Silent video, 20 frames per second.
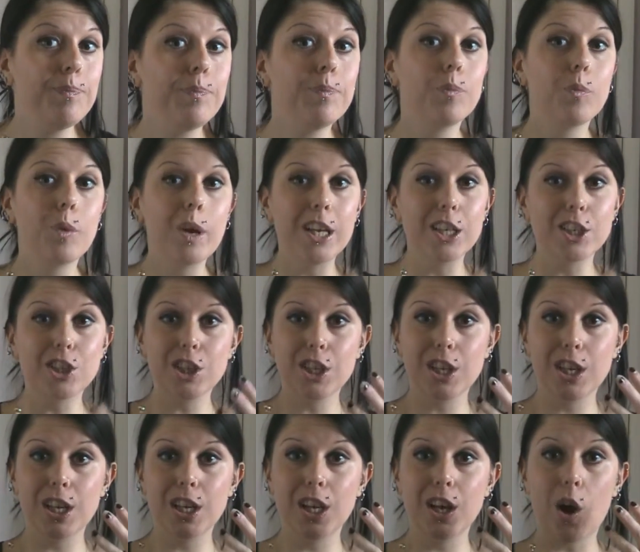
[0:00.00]
Which
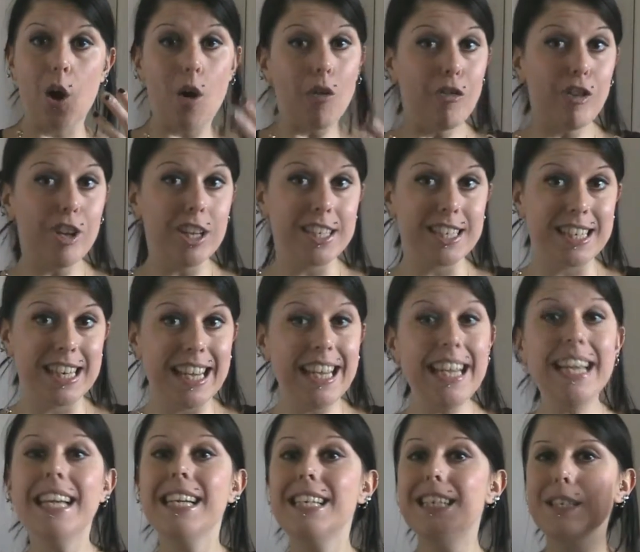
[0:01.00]
obviously
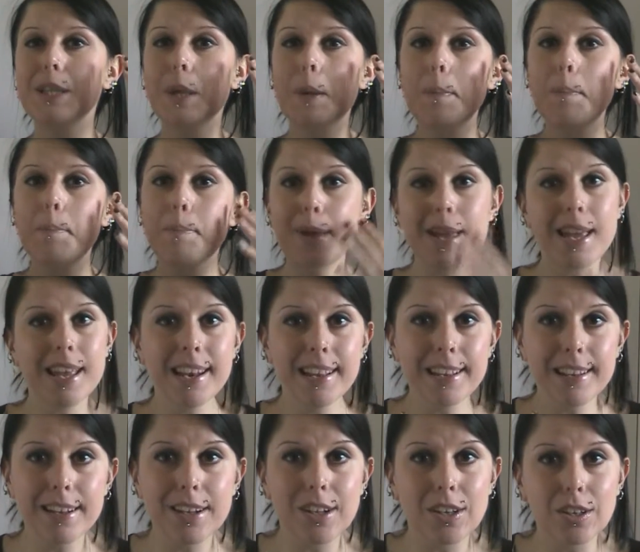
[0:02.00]
is the
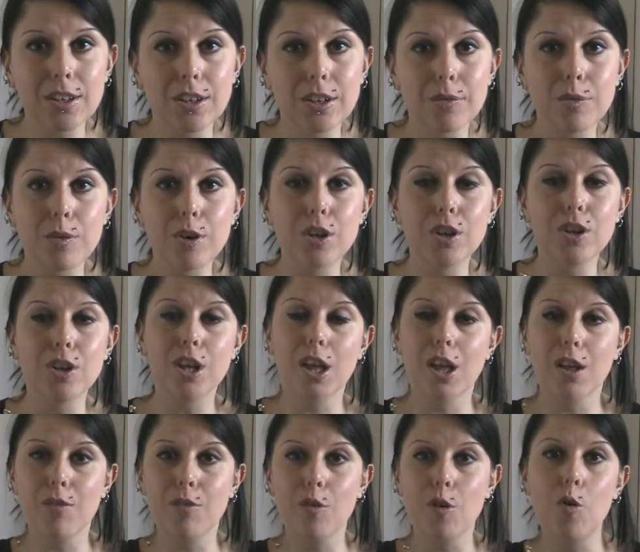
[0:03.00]
pinnacle of what you're
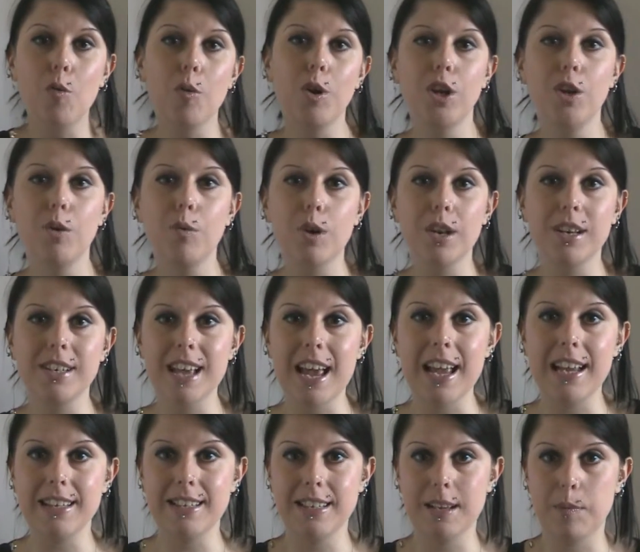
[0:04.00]
looking for when you want to
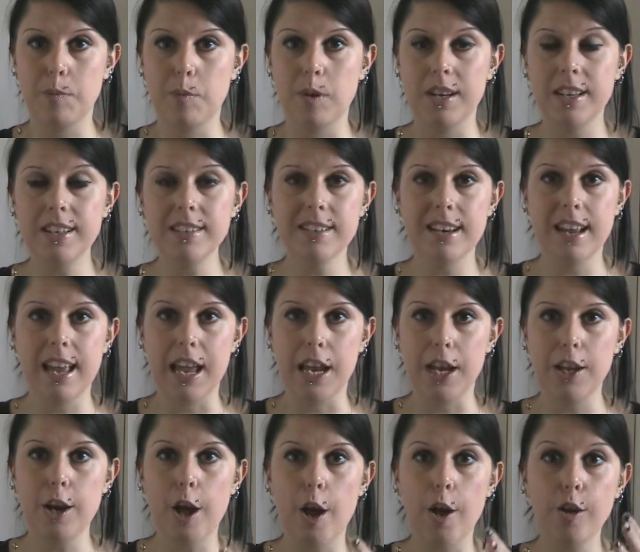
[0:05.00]
date someone, isn't it?
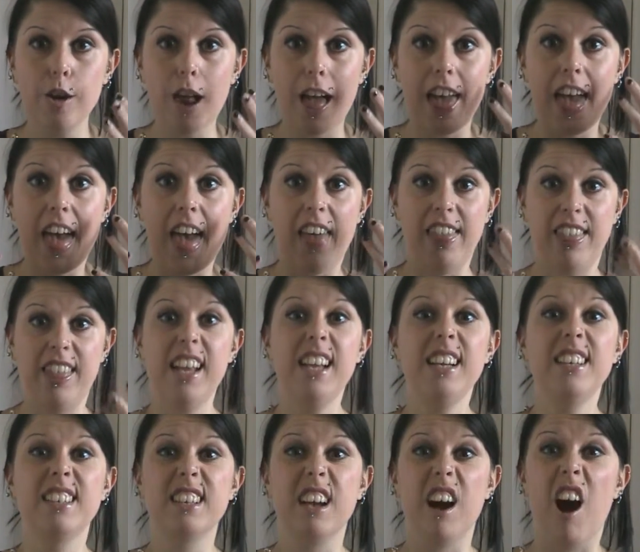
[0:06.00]
You know, you're like,
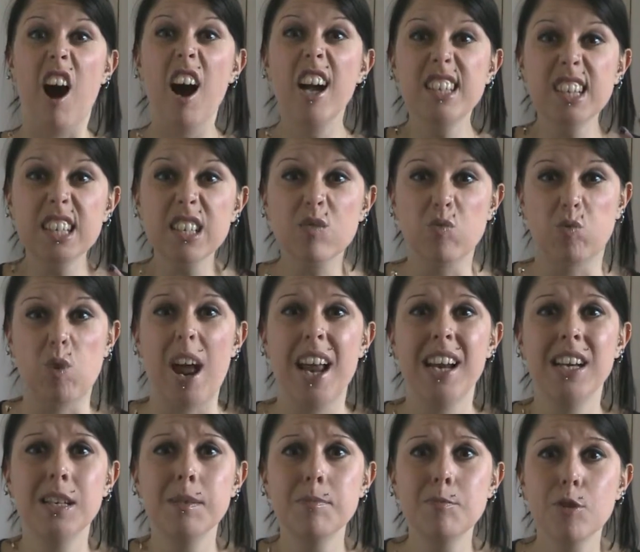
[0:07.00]
this guy does
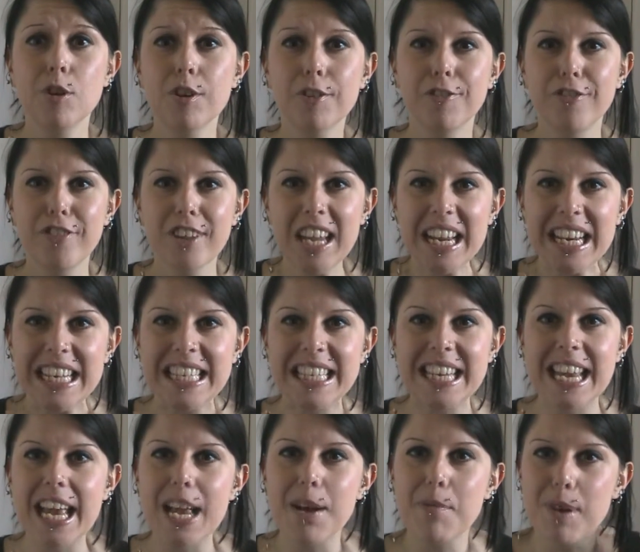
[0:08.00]
random
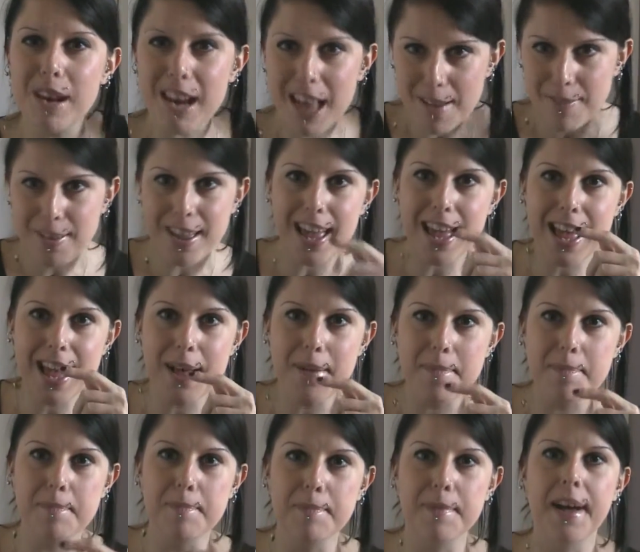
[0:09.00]
graffiti, we'll have
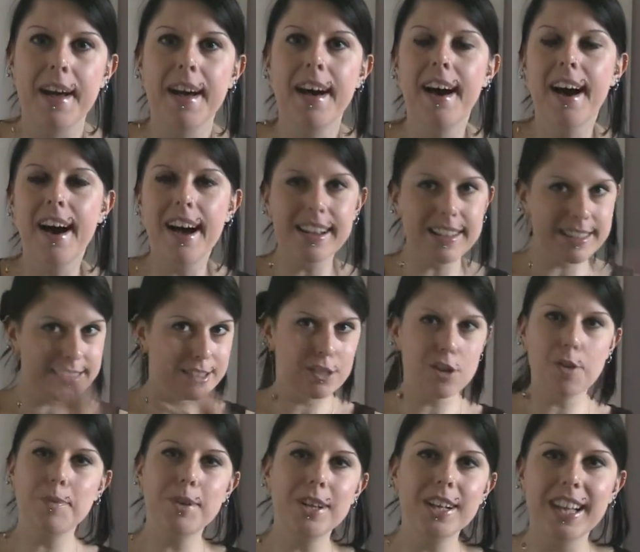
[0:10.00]
him. I can
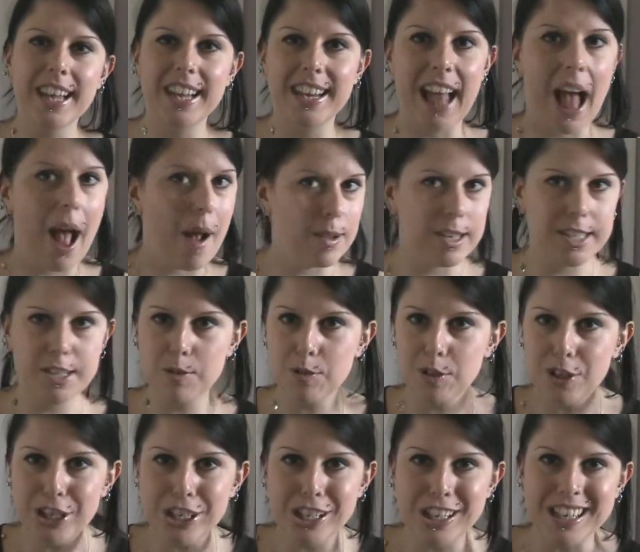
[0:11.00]
stop looking now, it's all
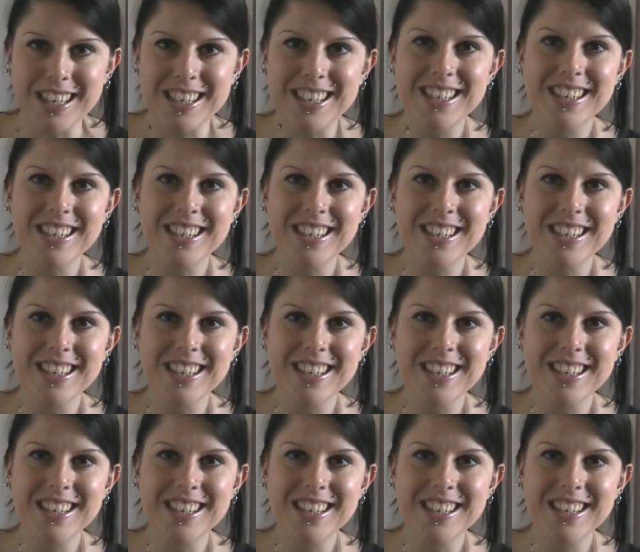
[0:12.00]
good.